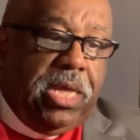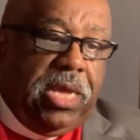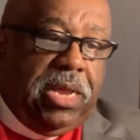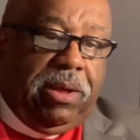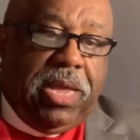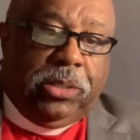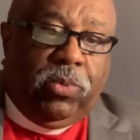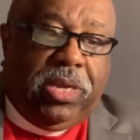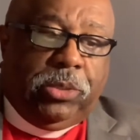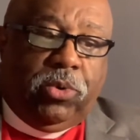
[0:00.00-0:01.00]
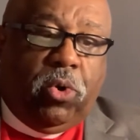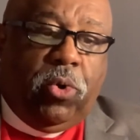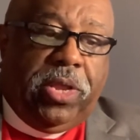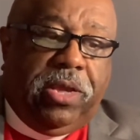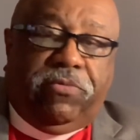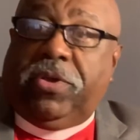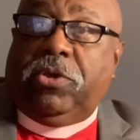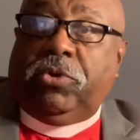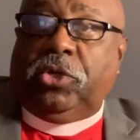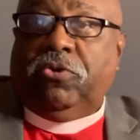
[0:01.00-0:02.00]
and as well as recording it for
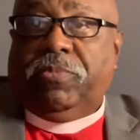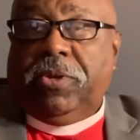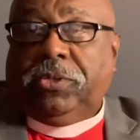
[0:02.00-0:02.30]
YouTube.